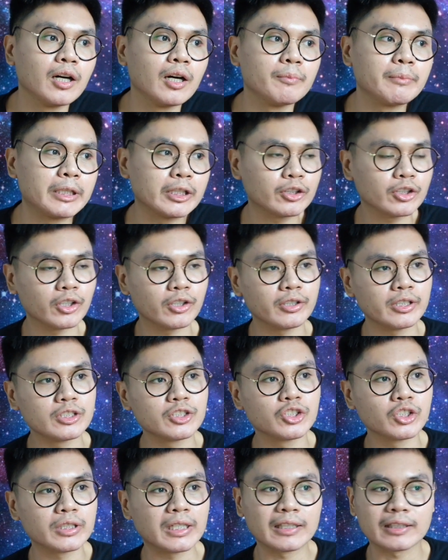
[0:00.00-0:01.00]

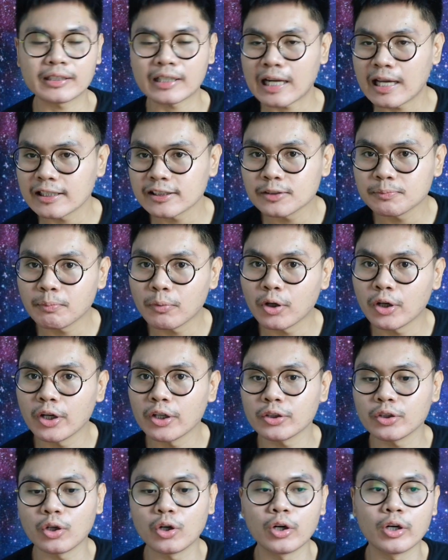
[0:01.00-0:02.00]
inter-regional
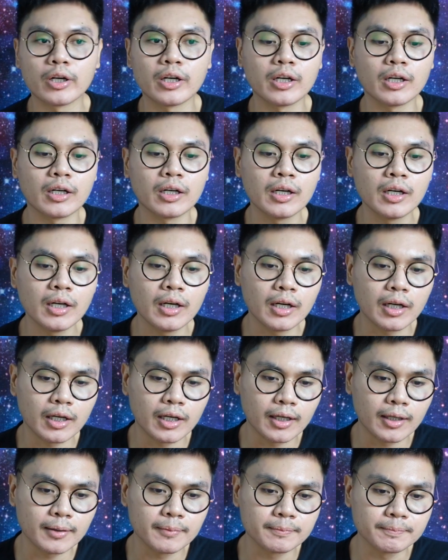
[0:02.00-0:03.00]
transport, or
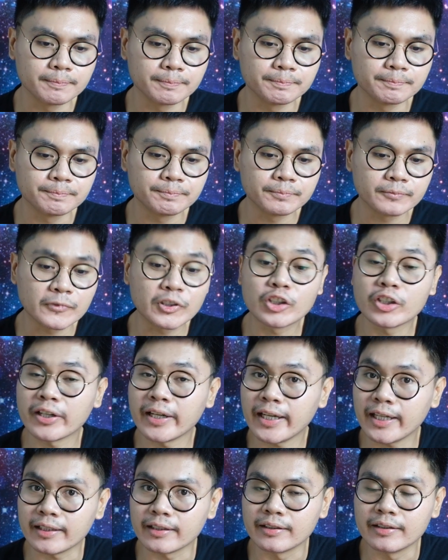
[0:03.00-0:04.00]

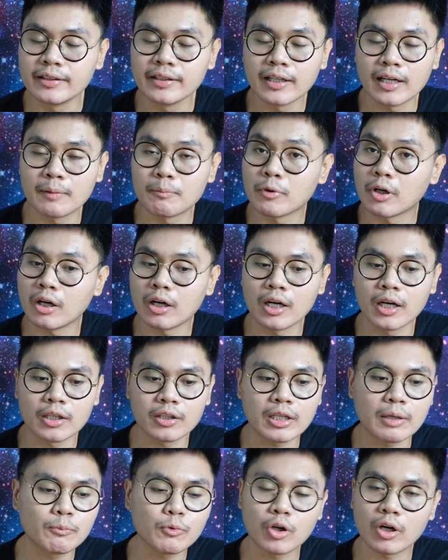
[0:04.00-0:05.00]
trade,
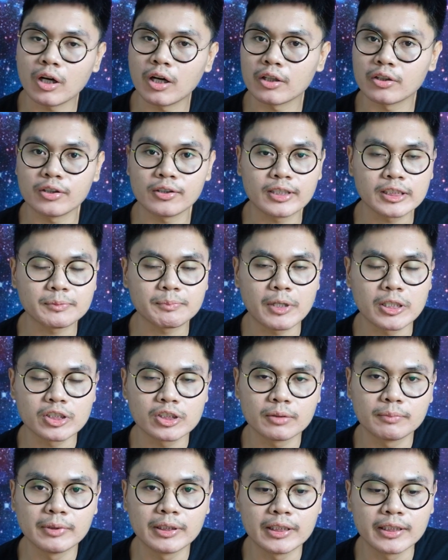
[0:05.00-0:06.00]
among other
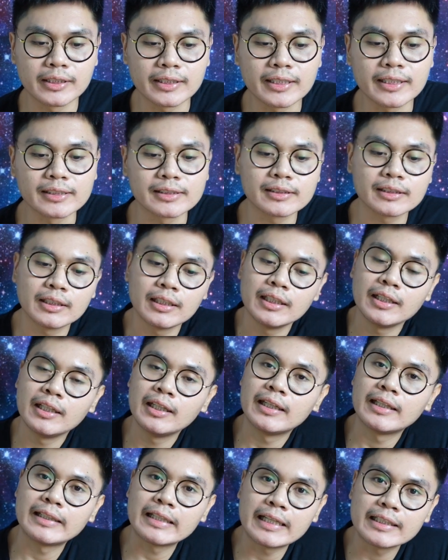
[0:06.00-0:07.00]
responsibilities.
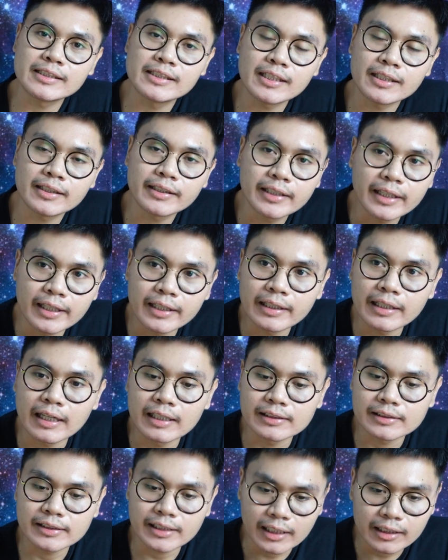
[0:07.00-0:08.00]
Nandyan din
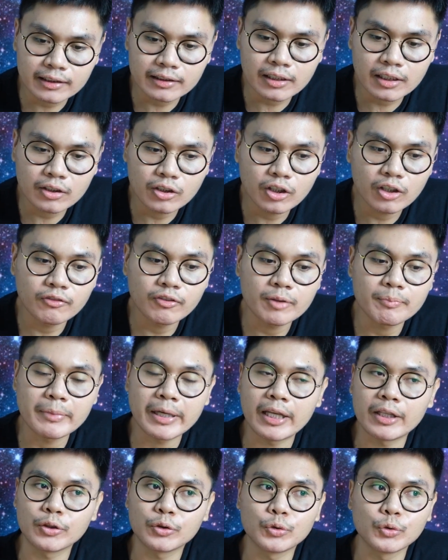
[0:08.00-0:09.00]
ang central
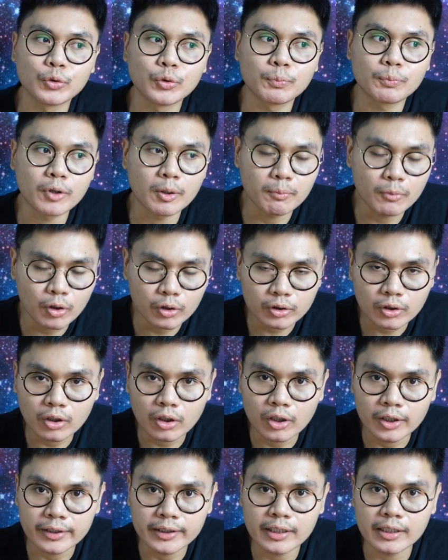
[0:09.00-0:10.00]
government to promote
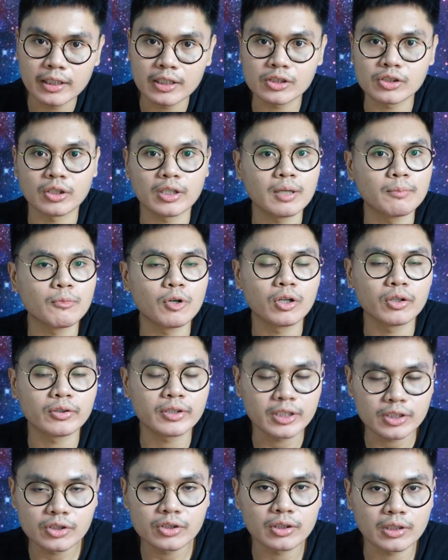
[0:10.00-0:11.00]
coordination among
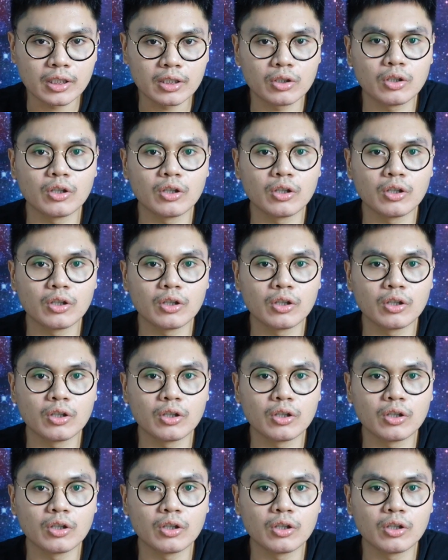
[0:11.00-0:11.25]
regional